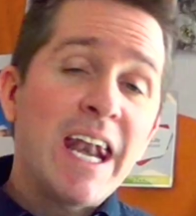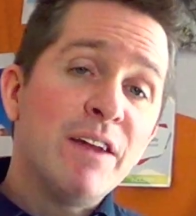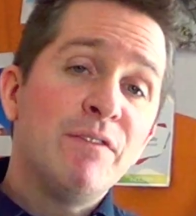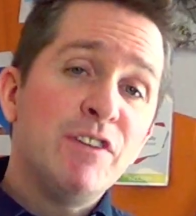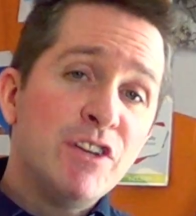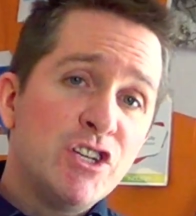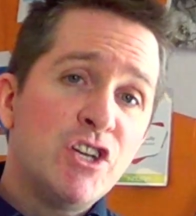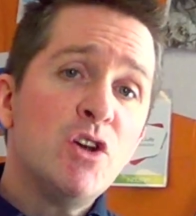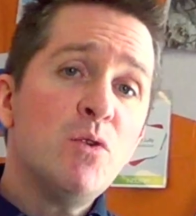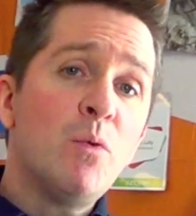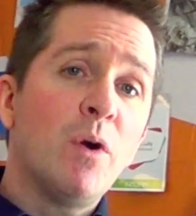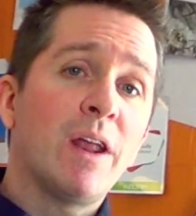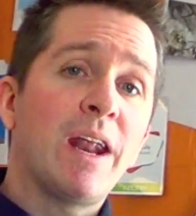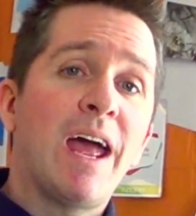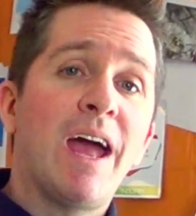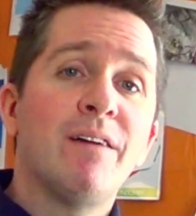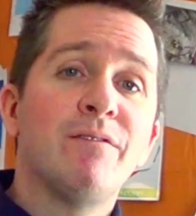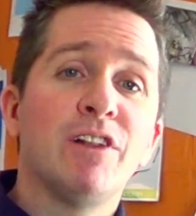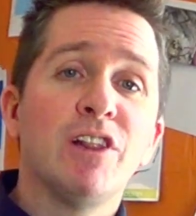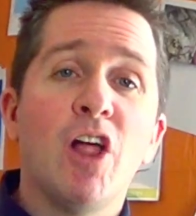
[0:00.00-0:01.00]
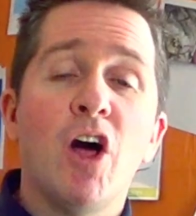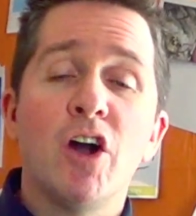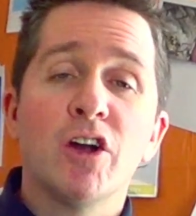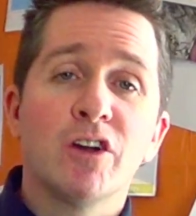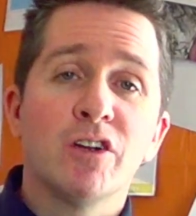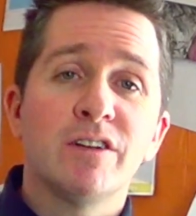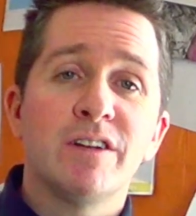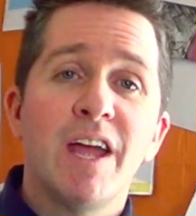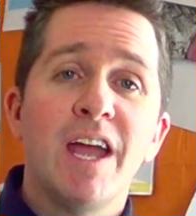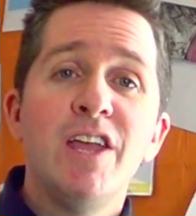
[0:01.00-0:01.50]
And if you do wanna have a
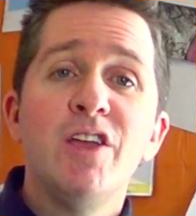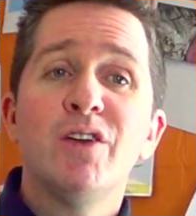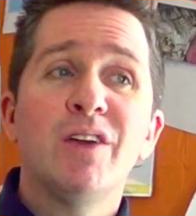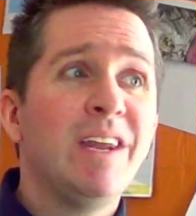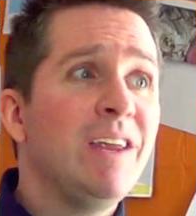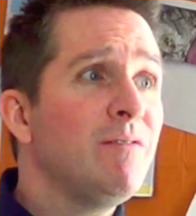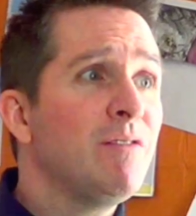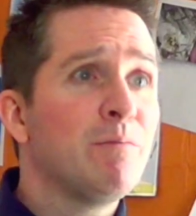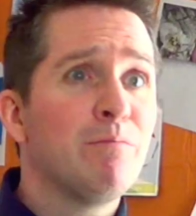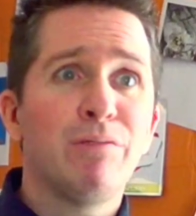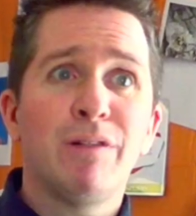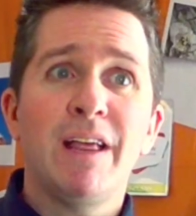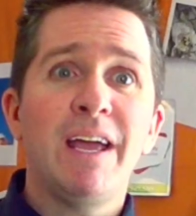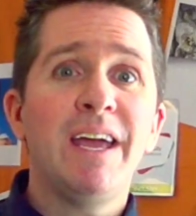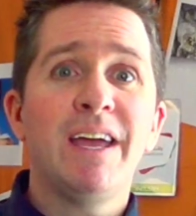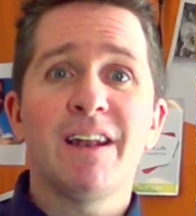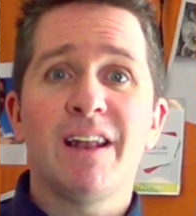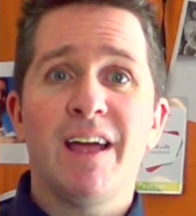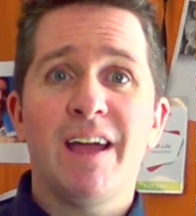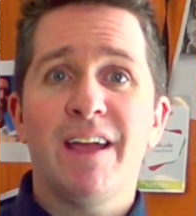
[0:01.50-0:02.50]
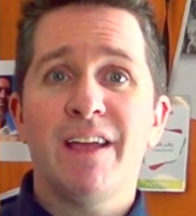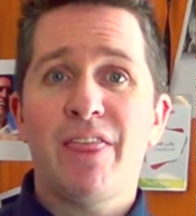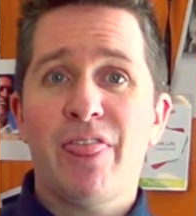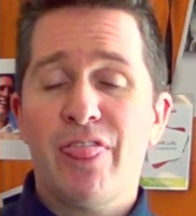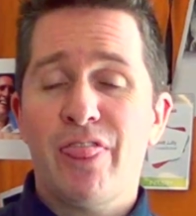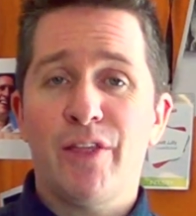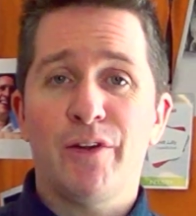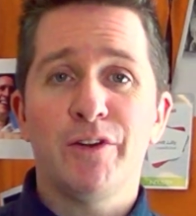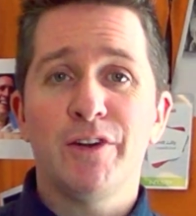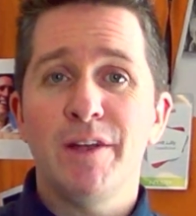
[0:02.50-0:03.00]
longer day, you can even plan like
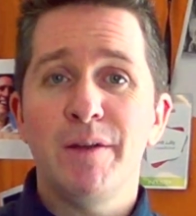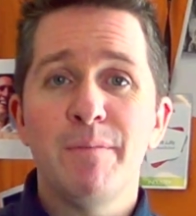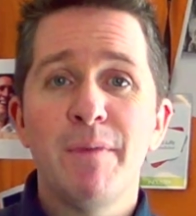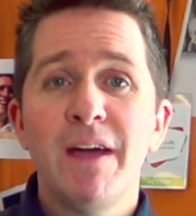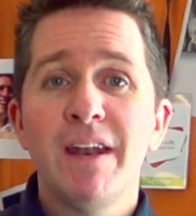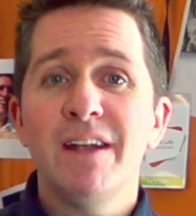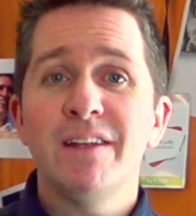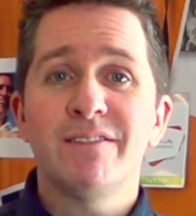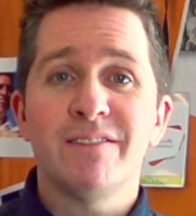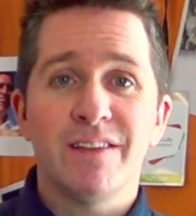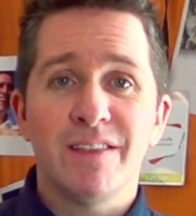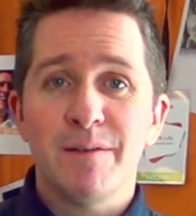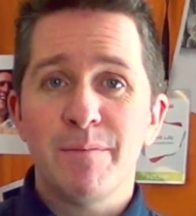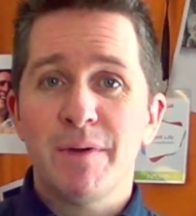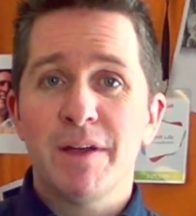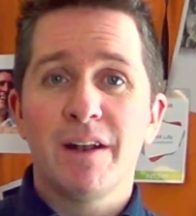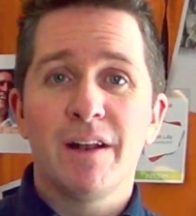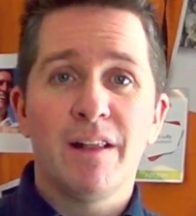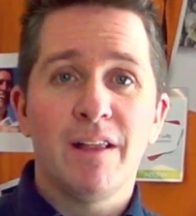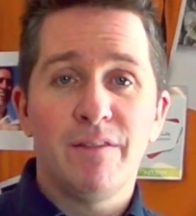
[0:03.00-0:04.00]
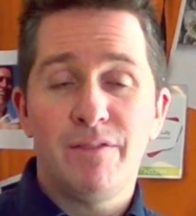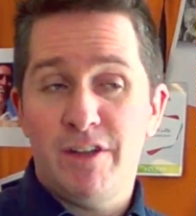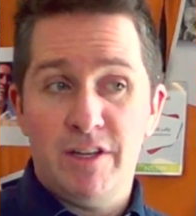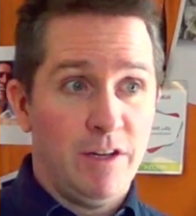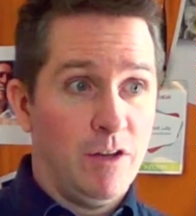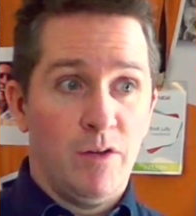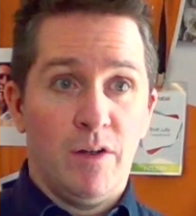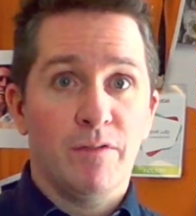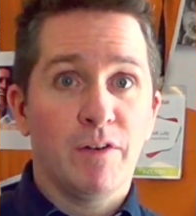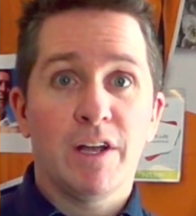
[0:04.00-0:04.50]
30 minutes in the middle of it,
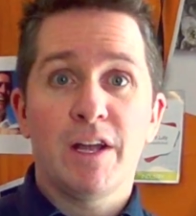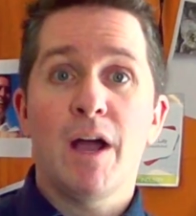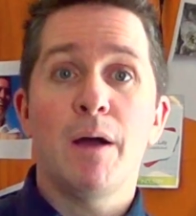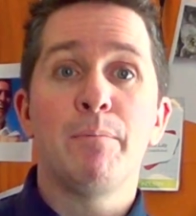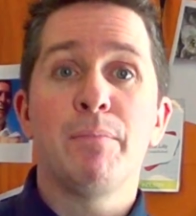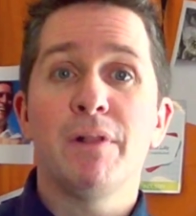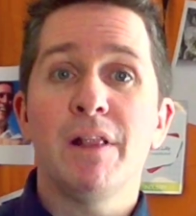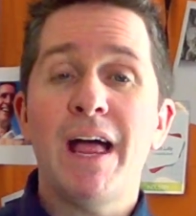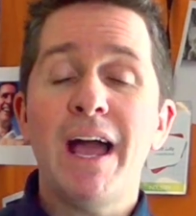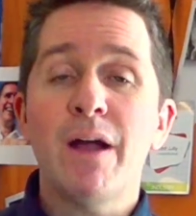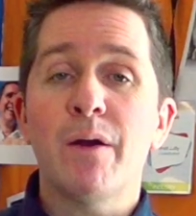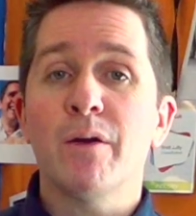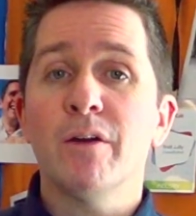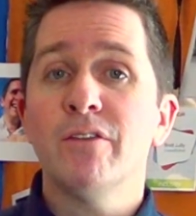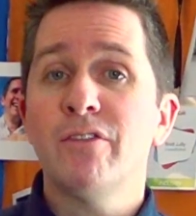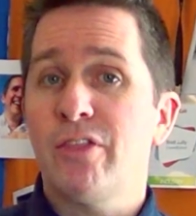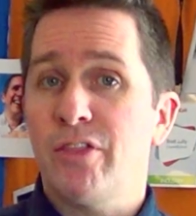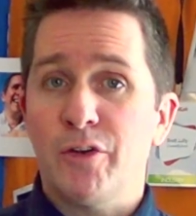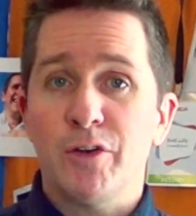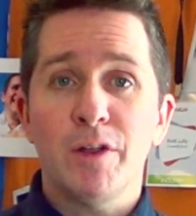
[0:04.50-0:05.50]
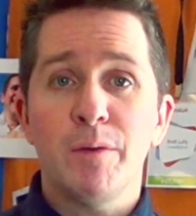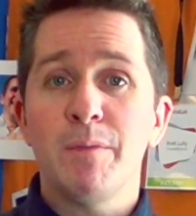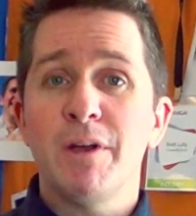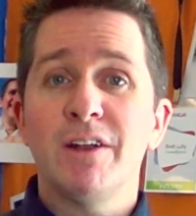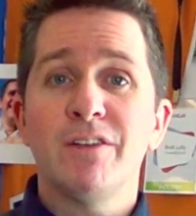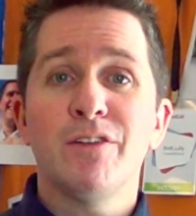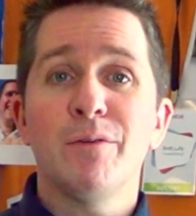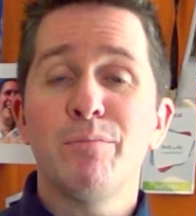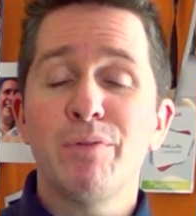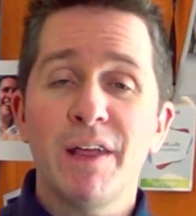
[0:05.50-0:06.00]
every couple hours, 30
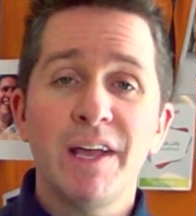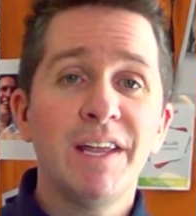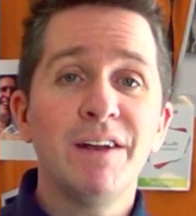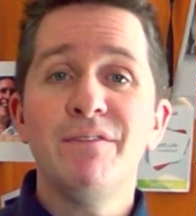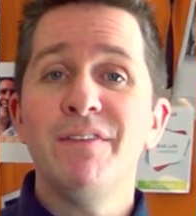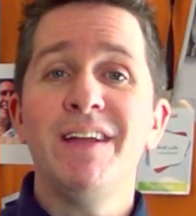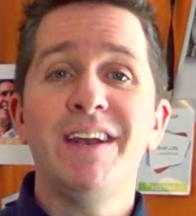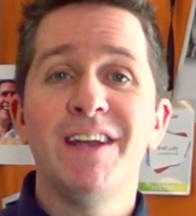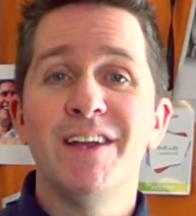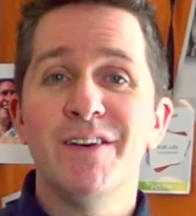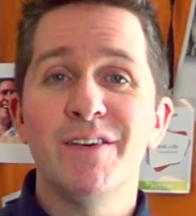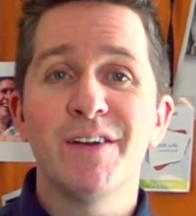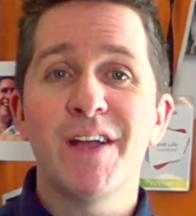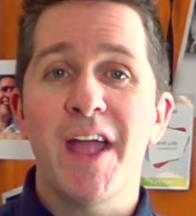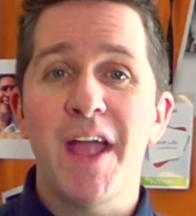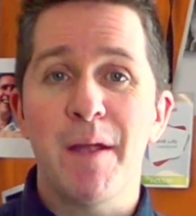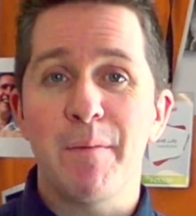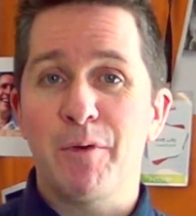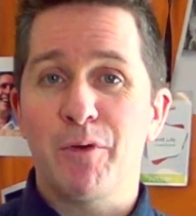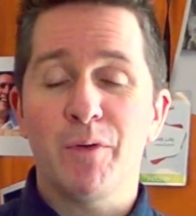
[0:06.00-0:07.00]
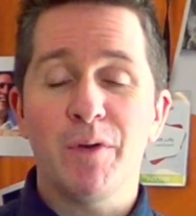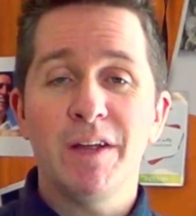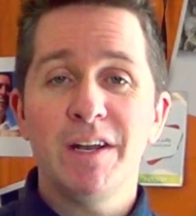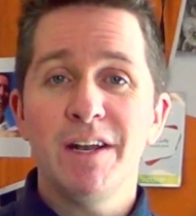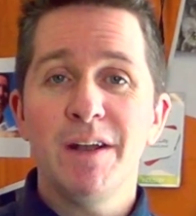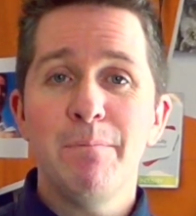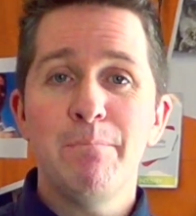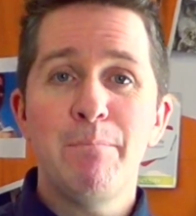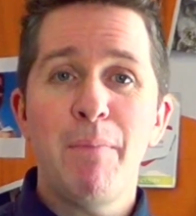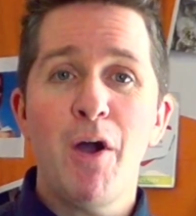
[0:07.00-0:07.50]
minutes of playing a video game or
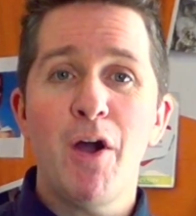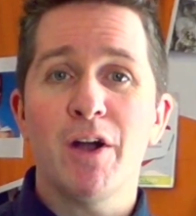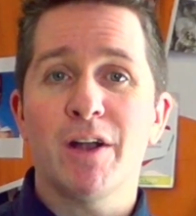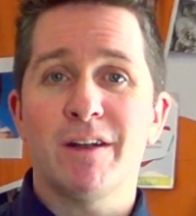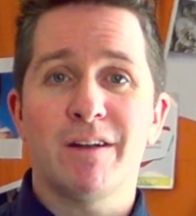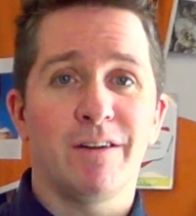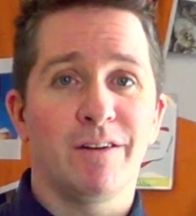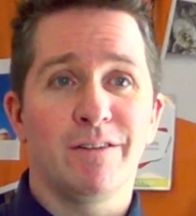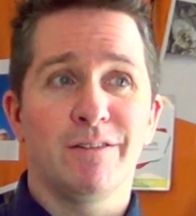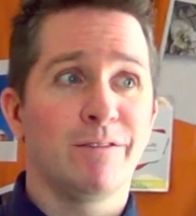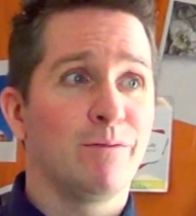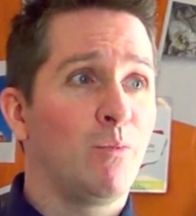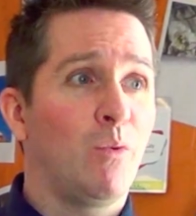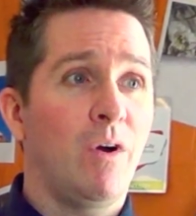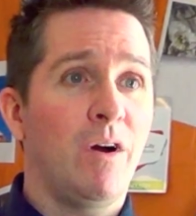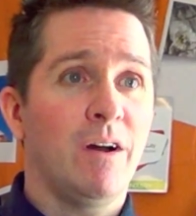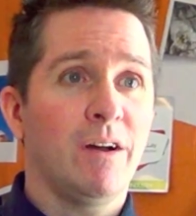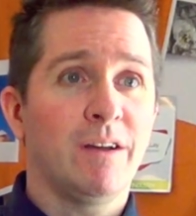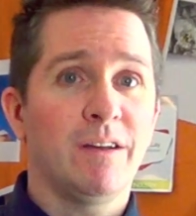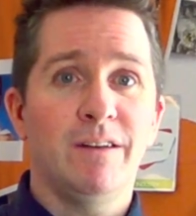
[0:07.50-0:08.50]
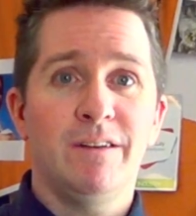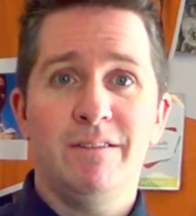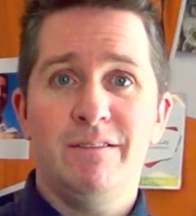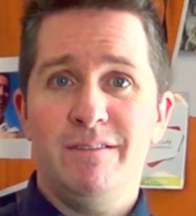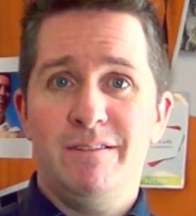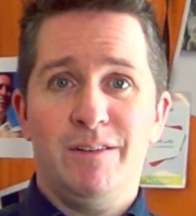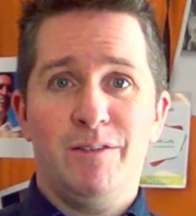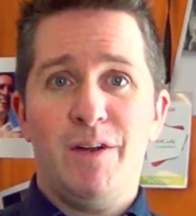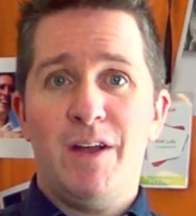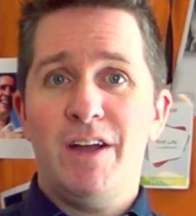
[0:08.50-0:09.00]
reading a book or
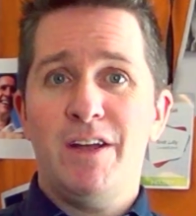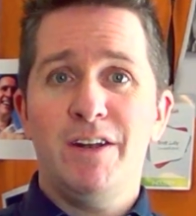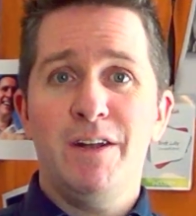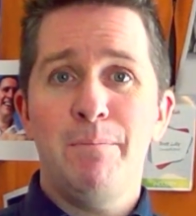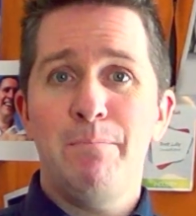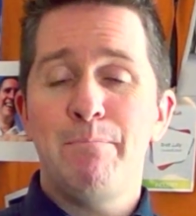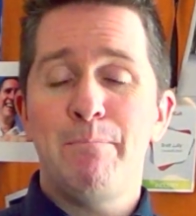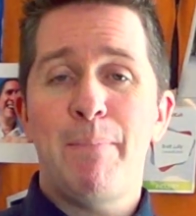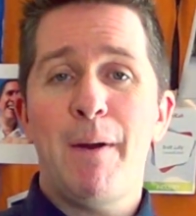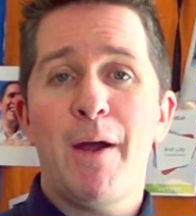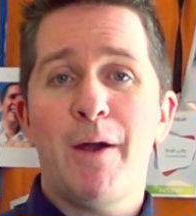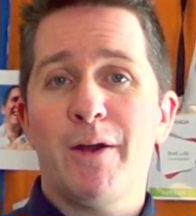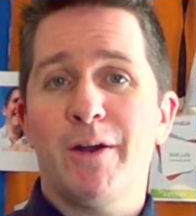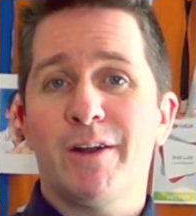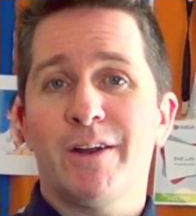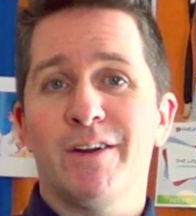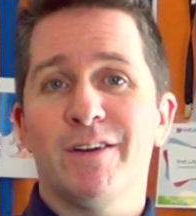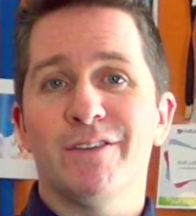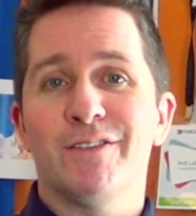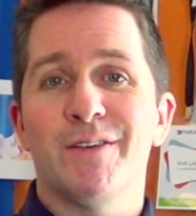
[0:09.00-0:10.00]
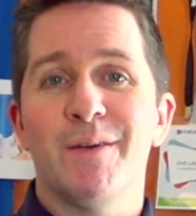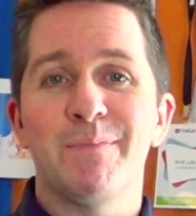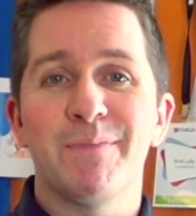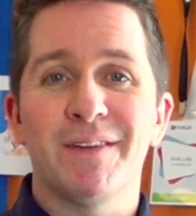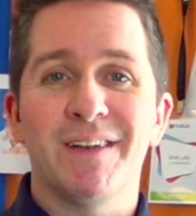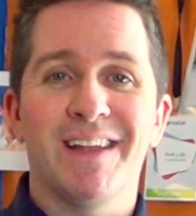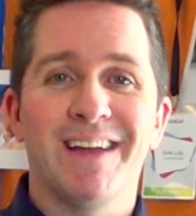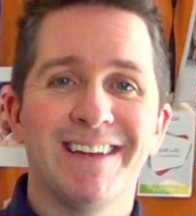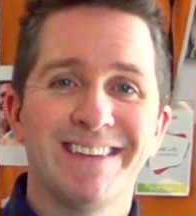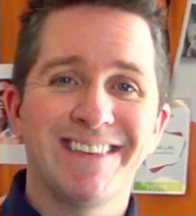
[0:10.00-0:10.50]
walking around a park or
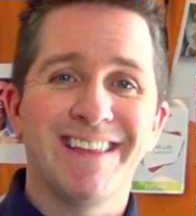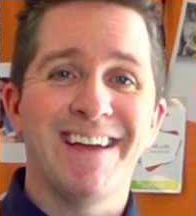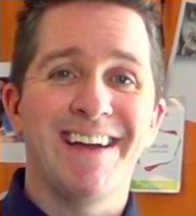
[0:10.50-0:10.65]
something like